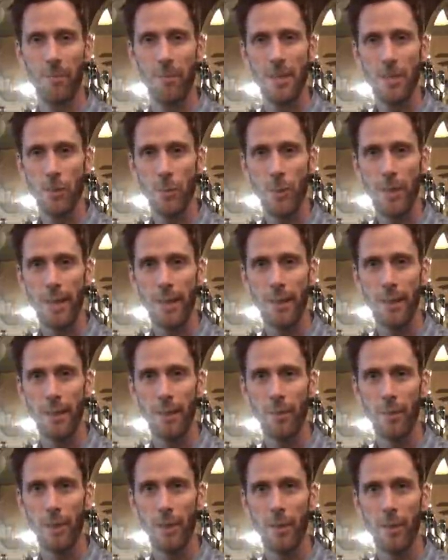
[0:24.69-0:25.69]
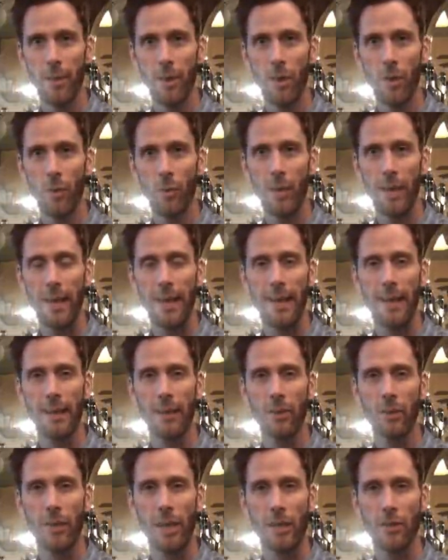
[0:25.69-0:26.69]
This week we're going to go in
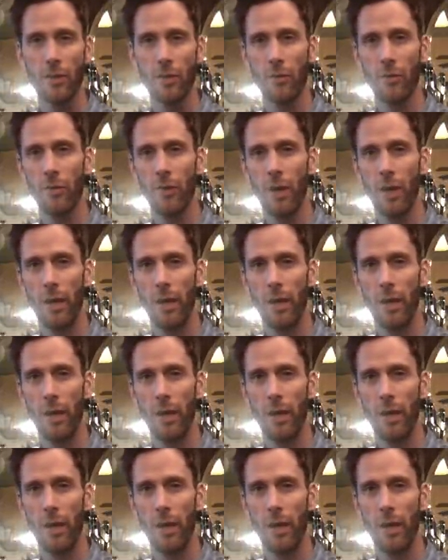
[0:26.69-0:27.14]
a direction,